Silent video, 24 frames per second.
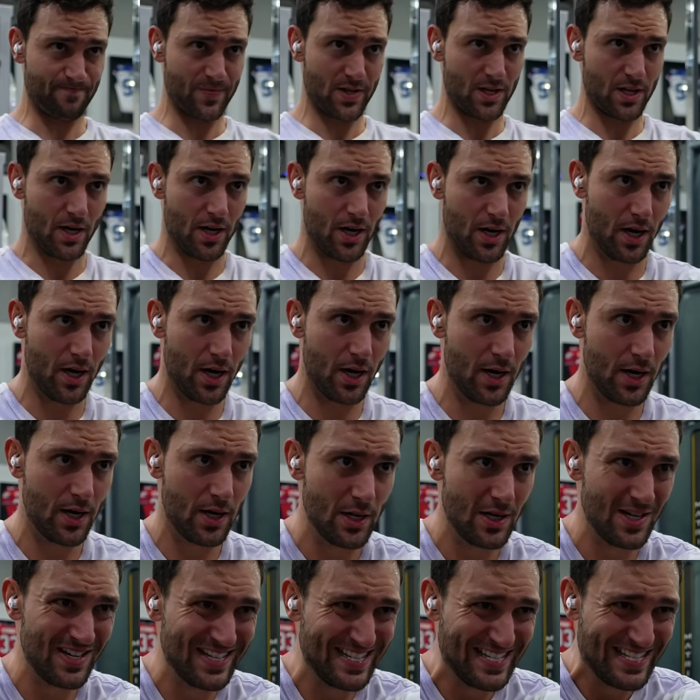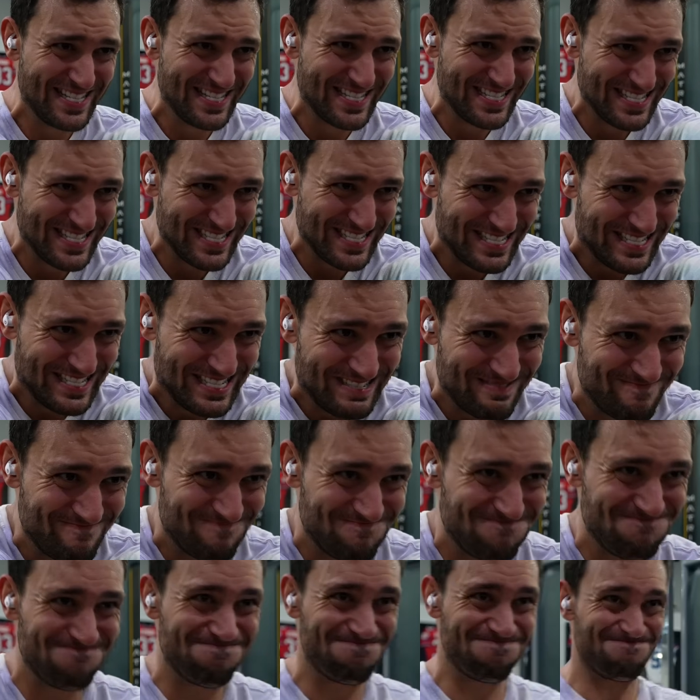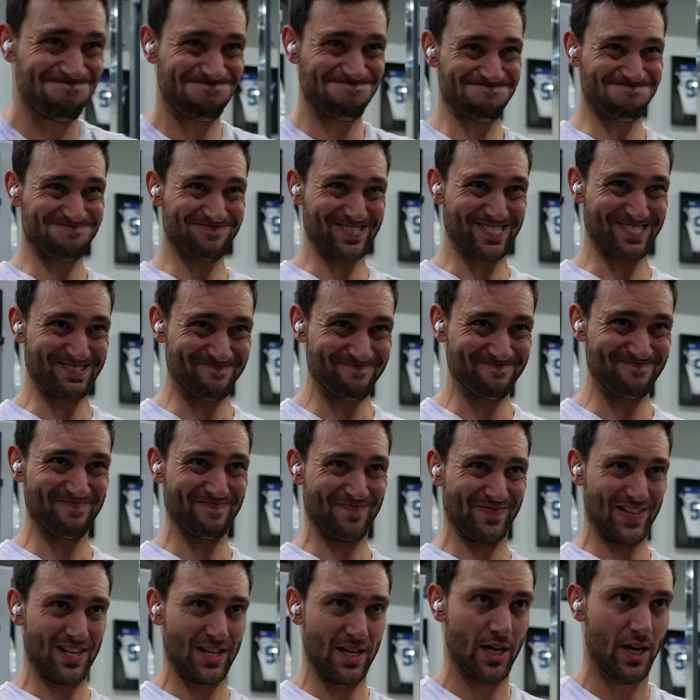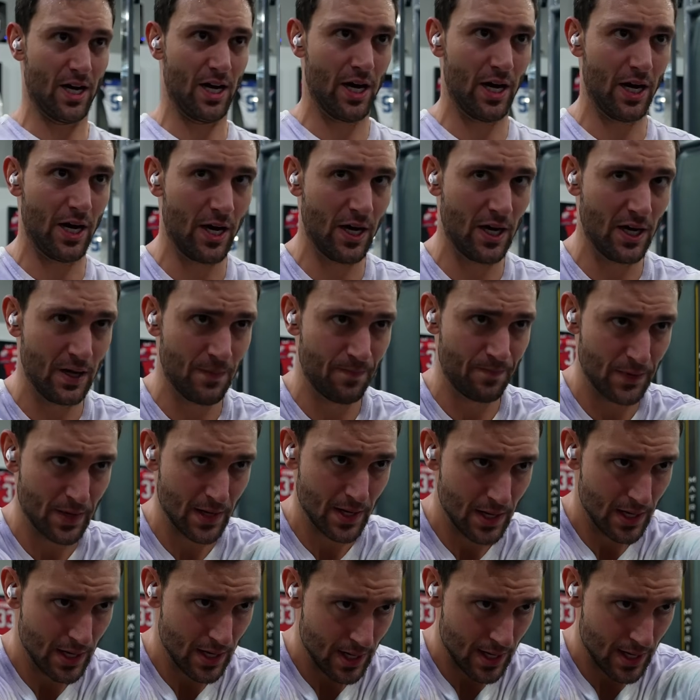and we'll finish out back day with a little bit of Stairmaster after